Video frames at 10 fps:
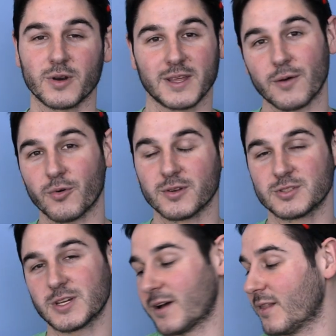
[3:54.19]
want to get
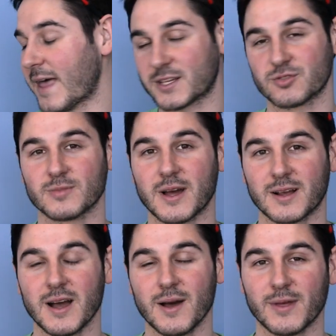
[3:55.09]
one, check out
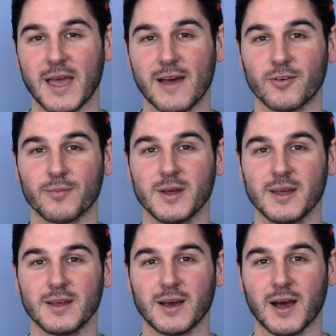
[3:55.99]
LaxRoom.com. They have them.
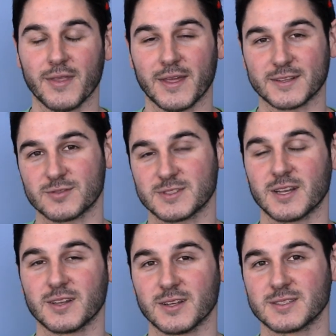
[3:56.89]
Thanks for
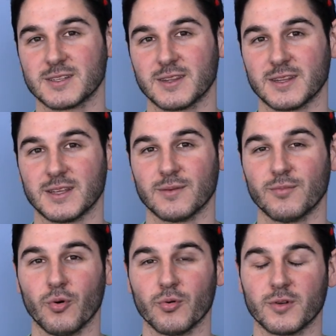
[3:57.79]
sending us the
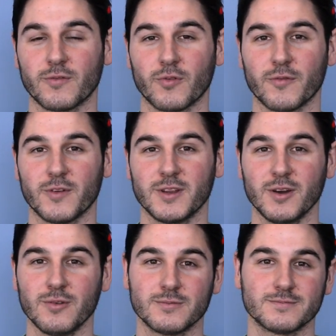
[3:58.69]
mold for the
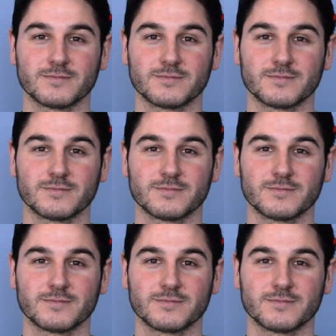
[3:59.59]
video.